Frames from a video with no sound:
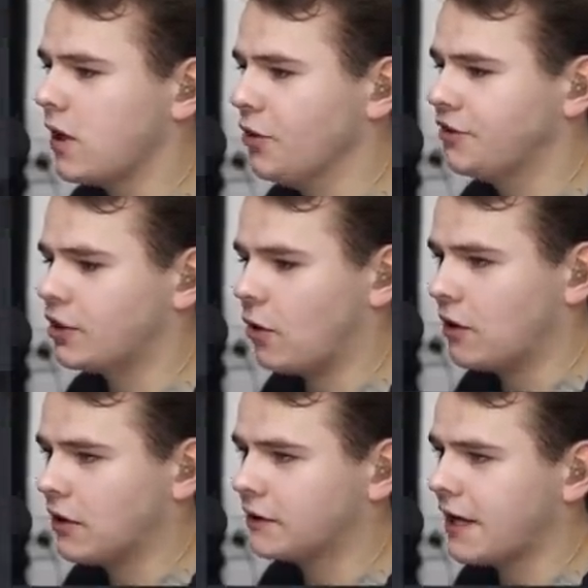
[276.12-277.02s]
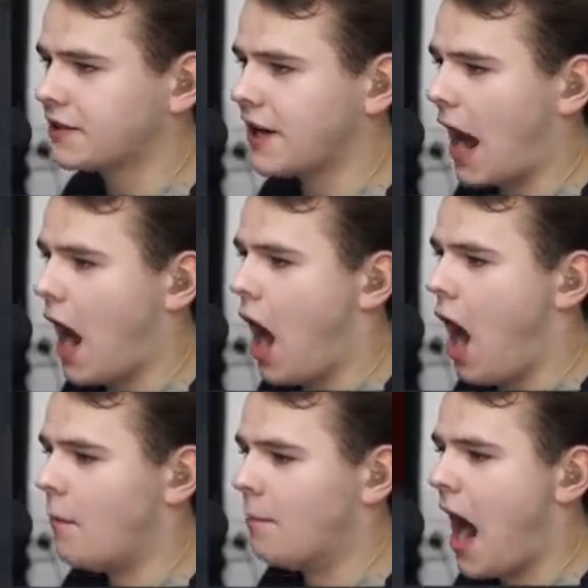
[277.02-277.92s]
close the door. Let's get out.
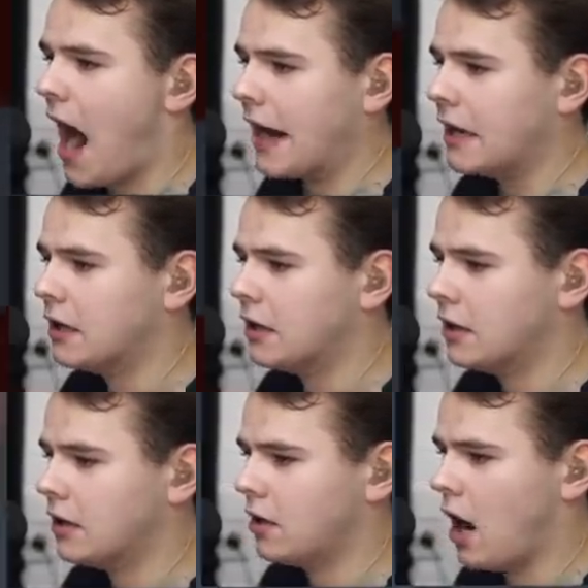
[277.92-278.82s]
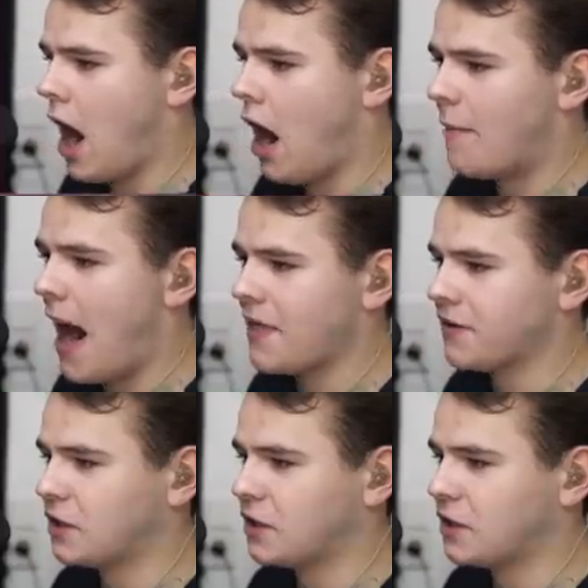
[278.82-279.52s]
Oh my, this